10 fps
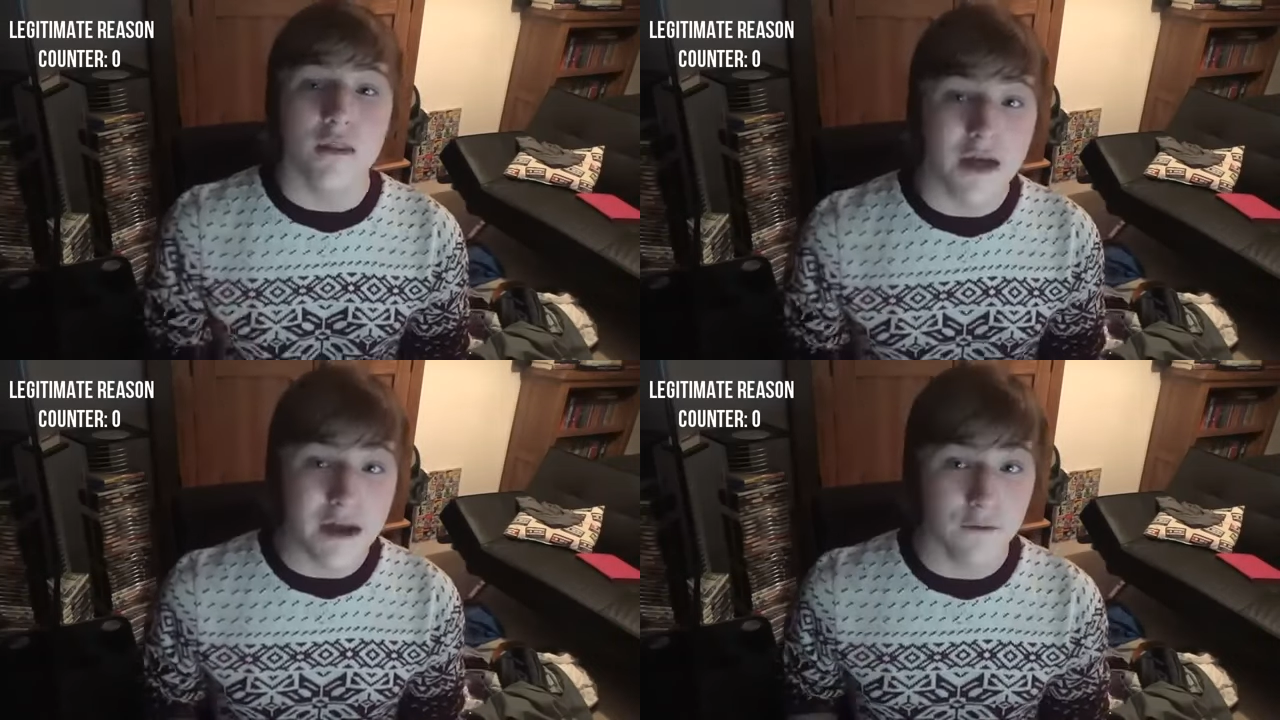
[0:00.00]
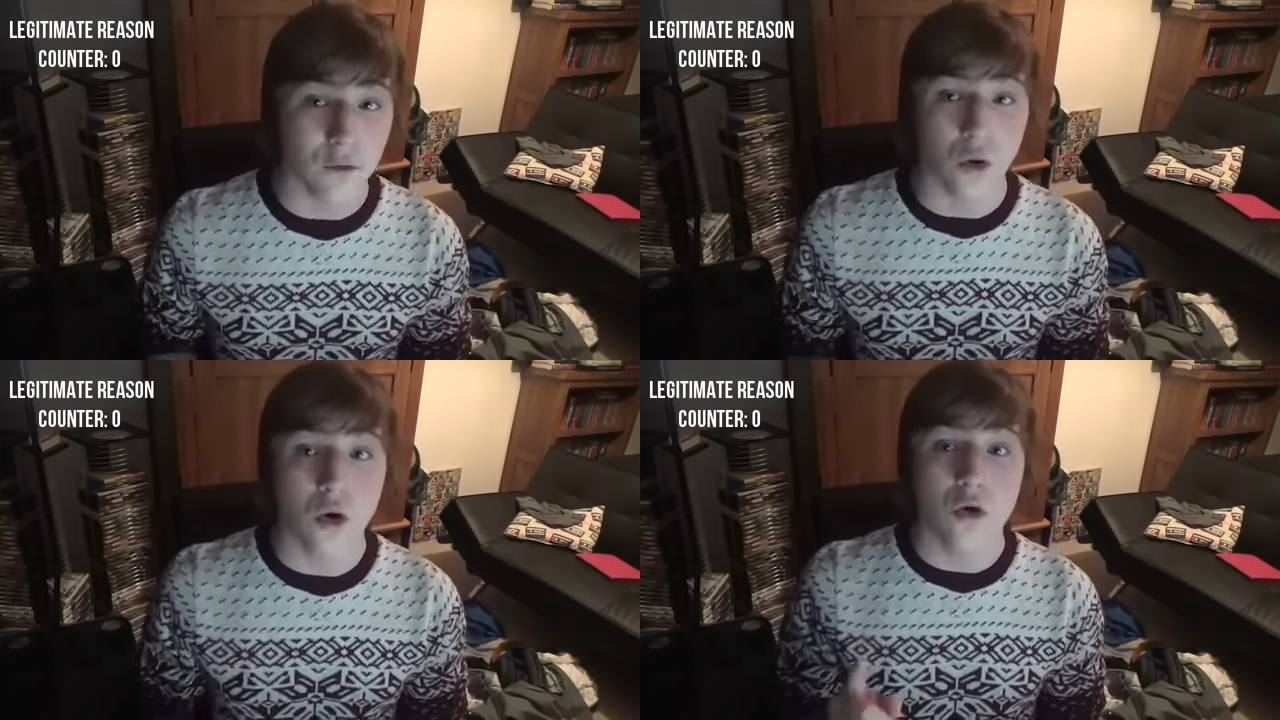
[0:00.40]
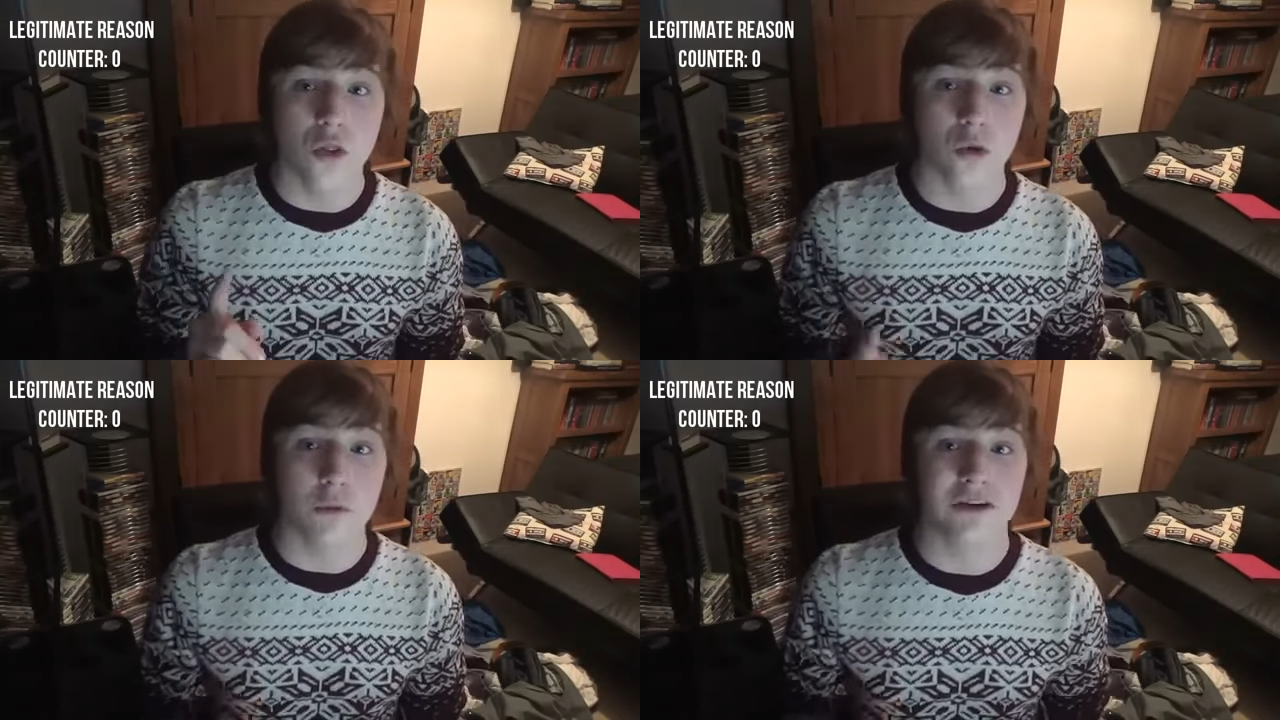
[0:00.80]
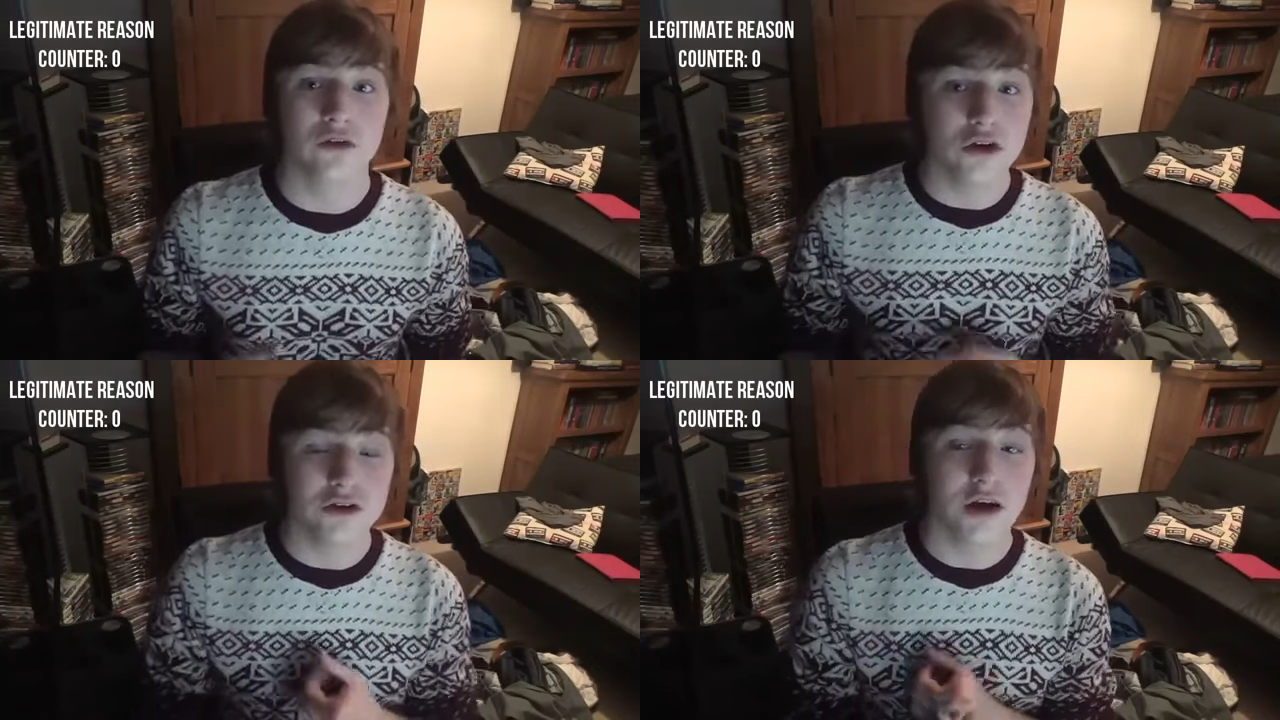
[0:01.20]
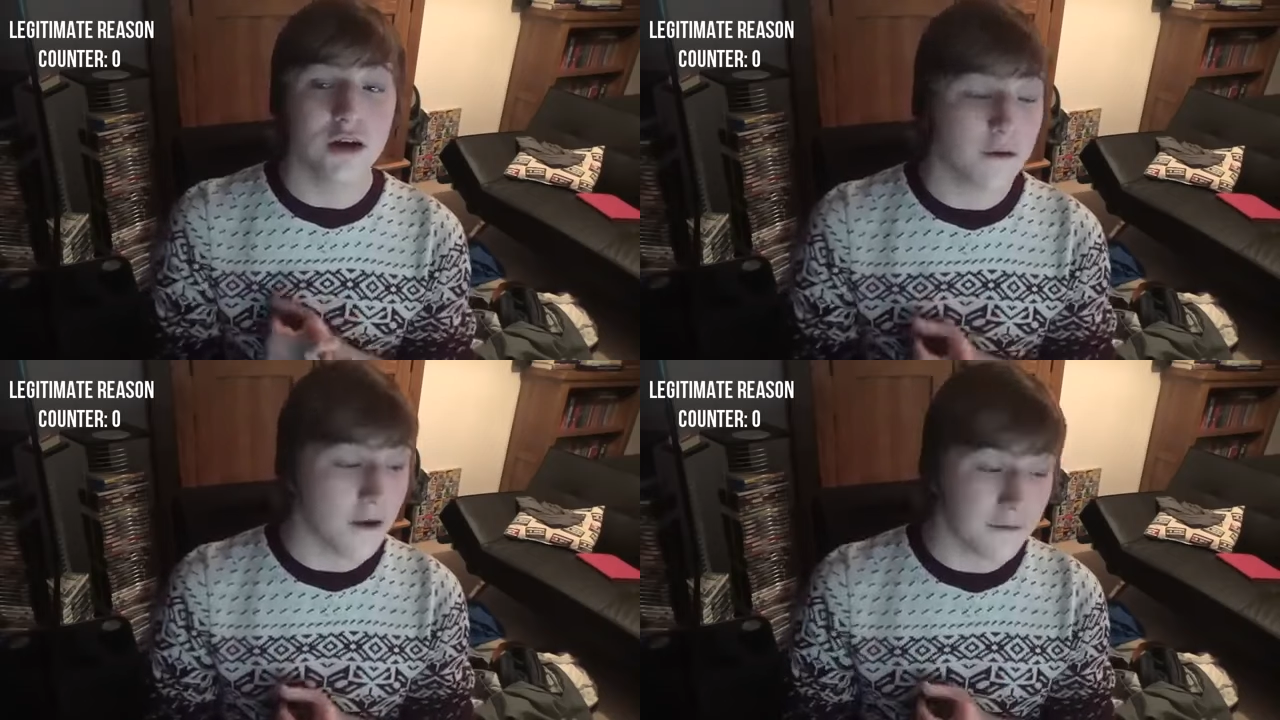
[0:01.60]
Therefore,
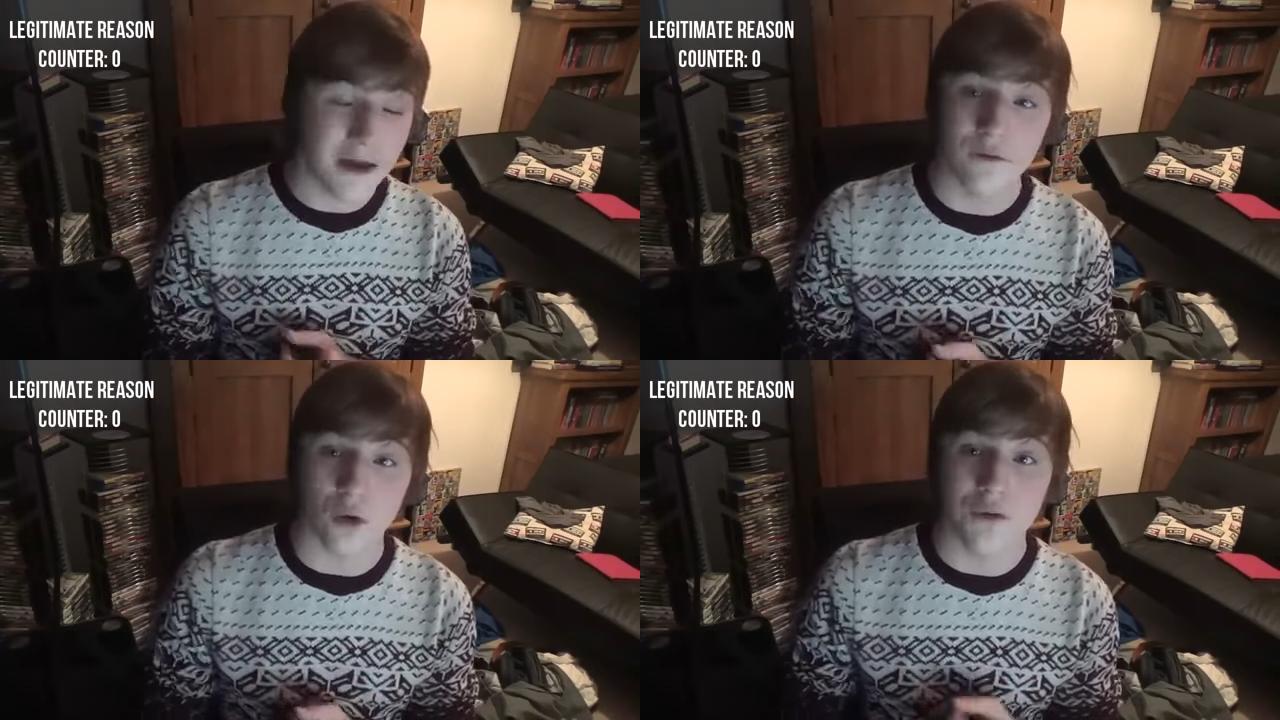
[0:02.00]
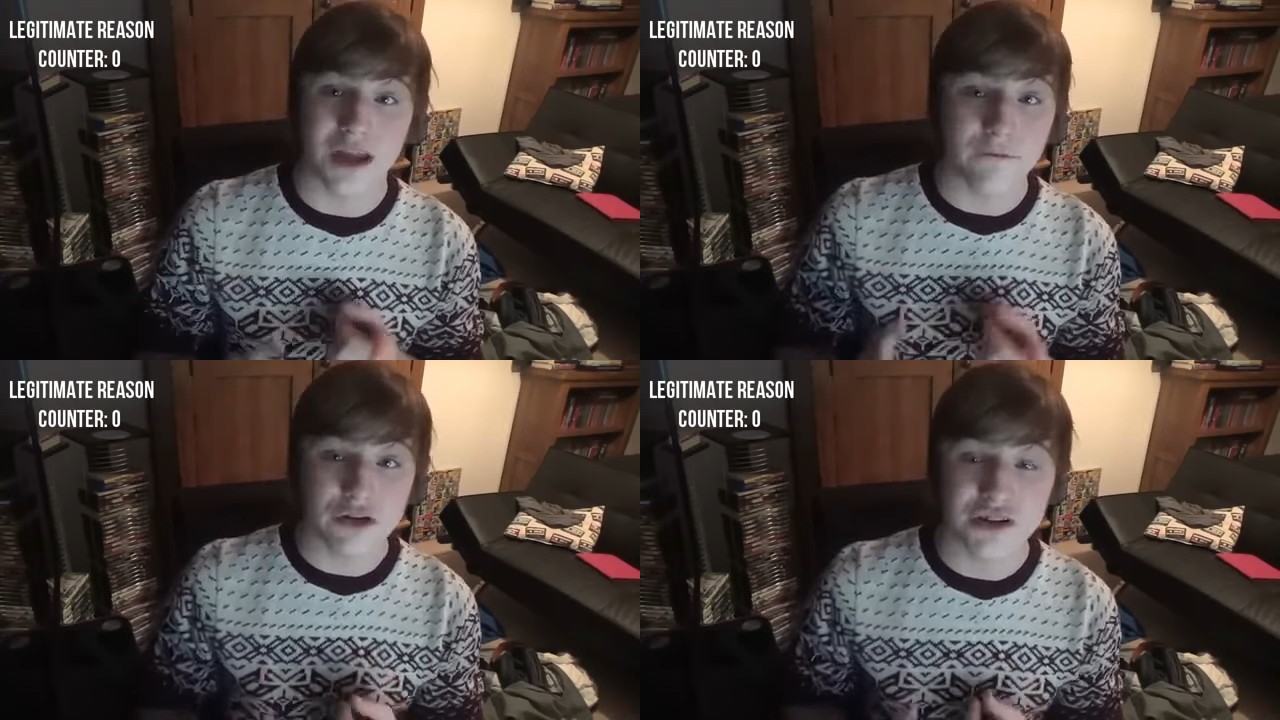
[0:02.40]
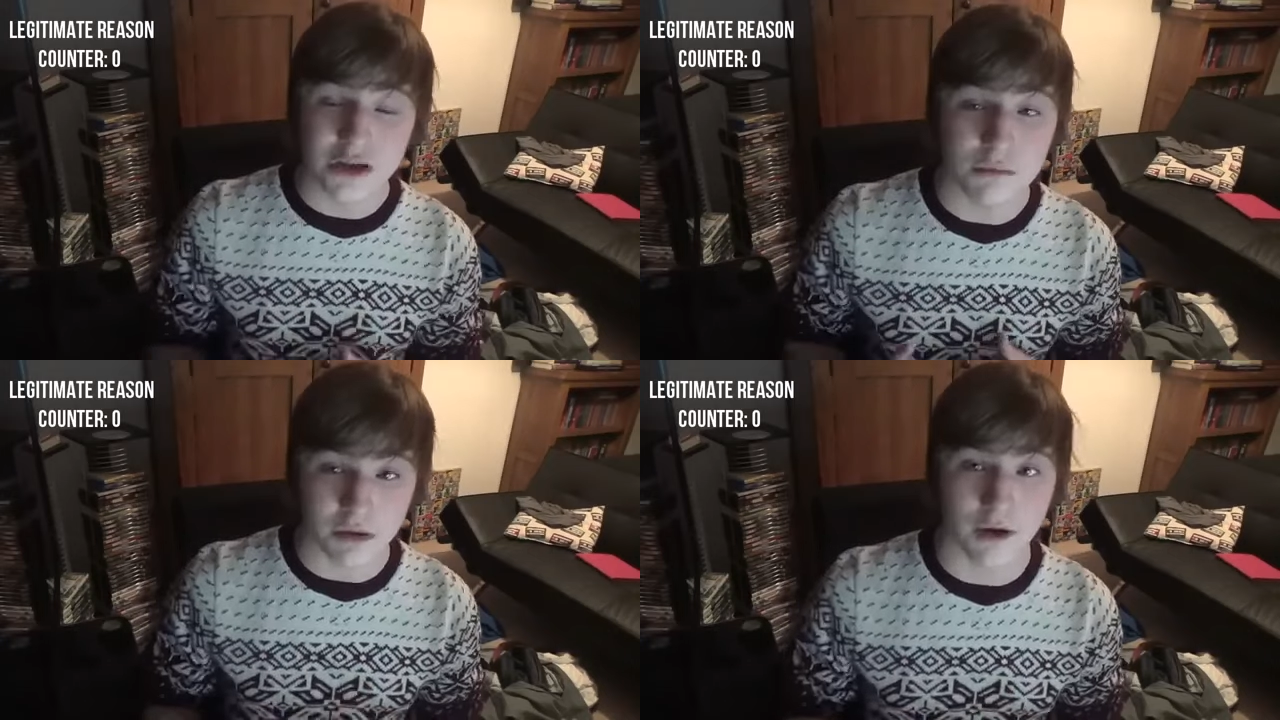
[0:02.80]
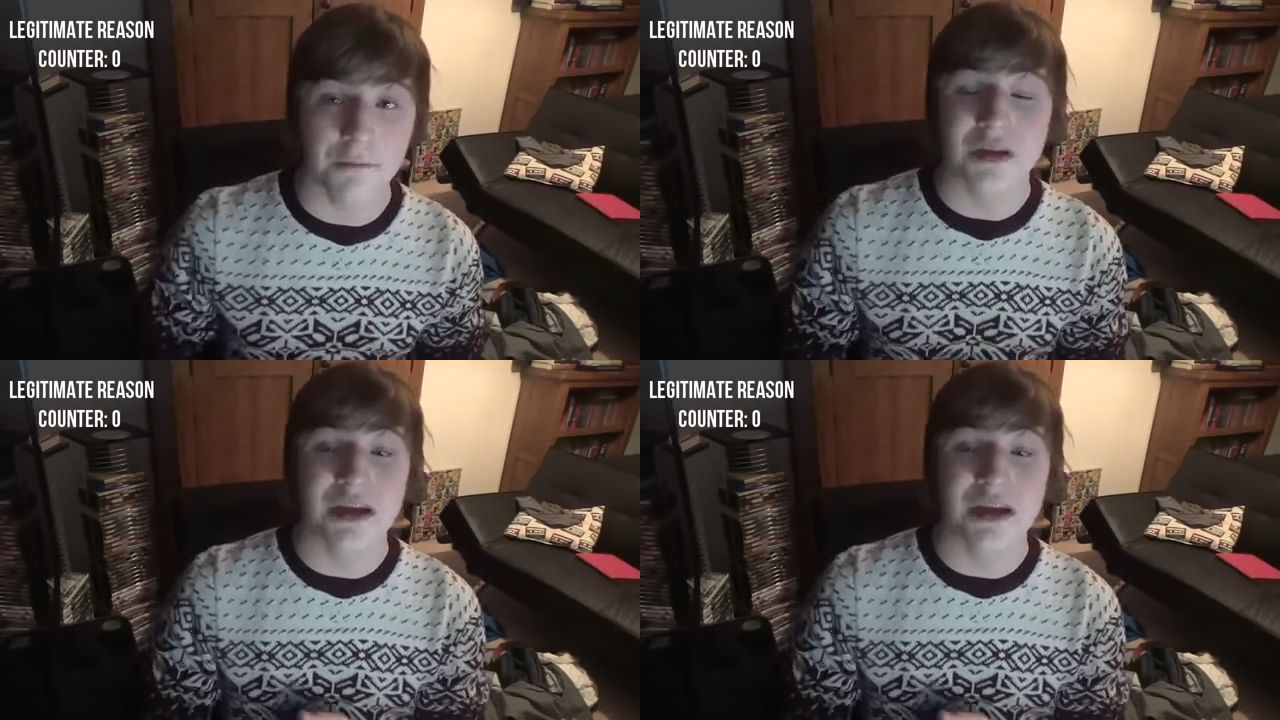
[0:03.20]
the average single mother